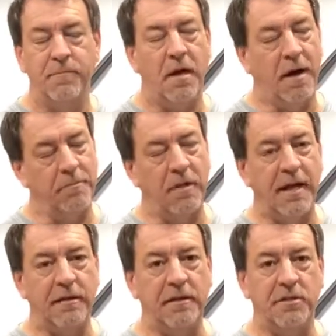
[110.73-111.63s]
I'm
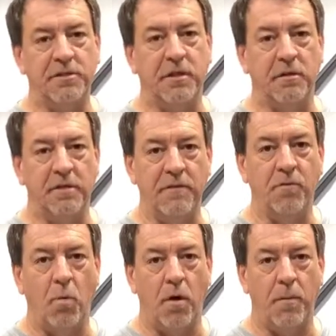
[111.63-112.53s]
likely just going to leave the
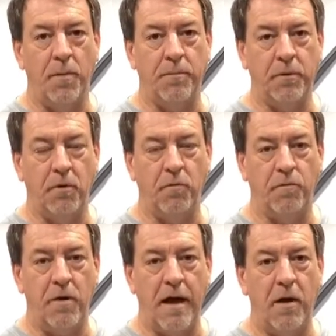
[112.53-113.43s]
water pump alone
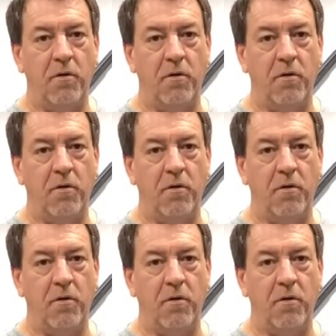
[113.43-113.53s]
for now.